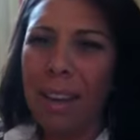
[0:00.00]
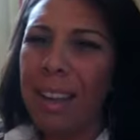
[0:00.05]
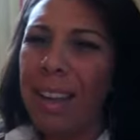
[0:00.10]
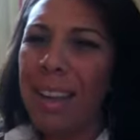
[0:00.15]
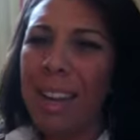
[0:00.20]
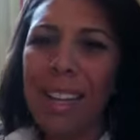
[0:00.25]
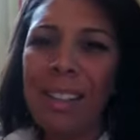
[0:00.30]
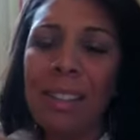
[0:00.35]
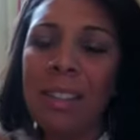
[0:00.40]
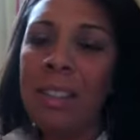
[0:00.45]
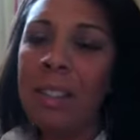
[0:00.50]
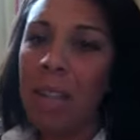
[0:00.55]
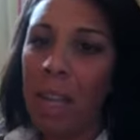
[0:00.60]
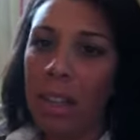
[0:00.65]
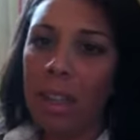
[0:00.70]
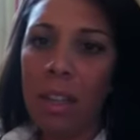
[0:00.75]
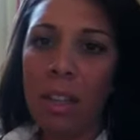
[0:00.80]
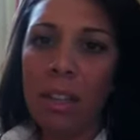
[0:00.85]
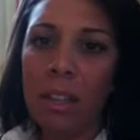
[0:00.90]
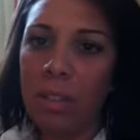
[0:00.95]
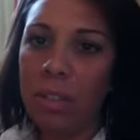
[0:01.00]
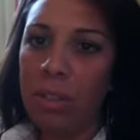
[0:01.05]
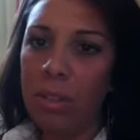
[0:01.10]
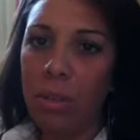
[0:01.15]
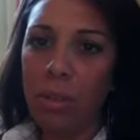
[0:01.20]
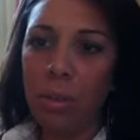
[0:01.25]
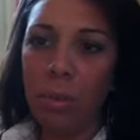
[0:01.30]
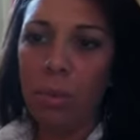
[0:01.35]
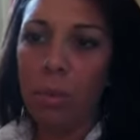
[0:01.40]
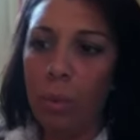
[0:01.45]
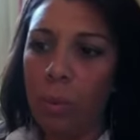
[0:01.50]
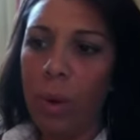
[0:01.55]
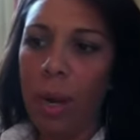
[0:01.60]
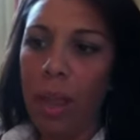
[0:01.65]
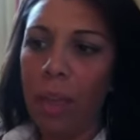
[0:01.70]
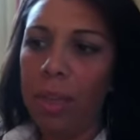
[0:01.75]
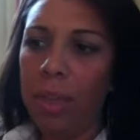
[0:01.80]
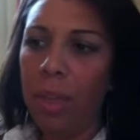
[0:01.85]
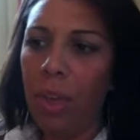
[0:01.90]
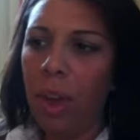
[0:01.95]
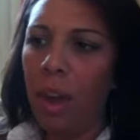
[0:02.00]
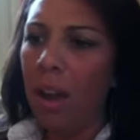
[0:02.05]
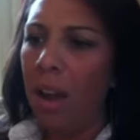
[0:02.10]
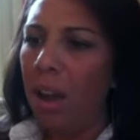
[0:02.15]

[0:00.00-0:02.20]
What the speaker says: It has nothing to do with